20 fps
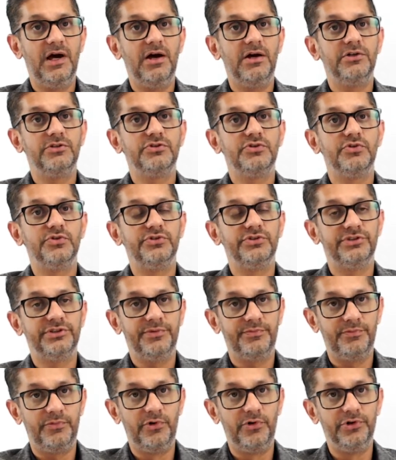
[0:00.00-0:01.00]
to
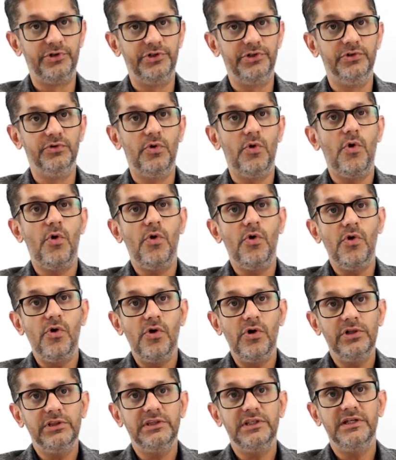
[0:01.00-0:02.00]
support you.
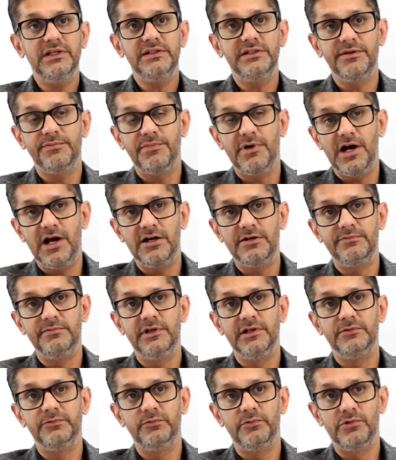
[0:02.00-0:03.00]
All the
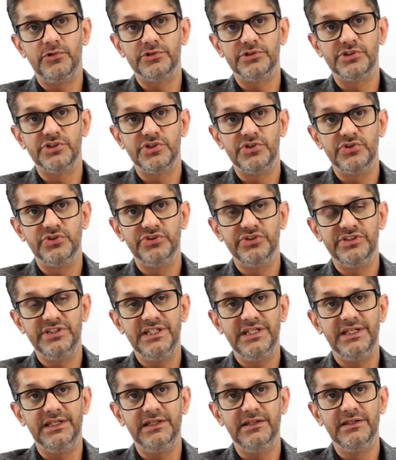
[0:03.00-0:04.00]
department wants to
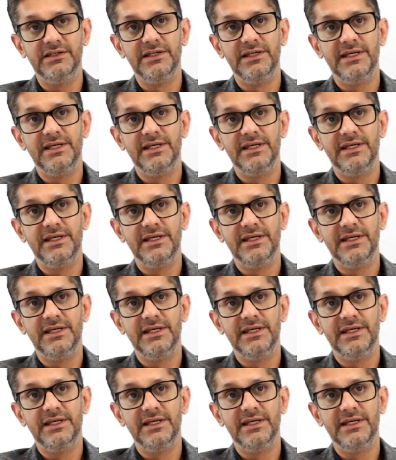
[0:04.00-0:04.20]
see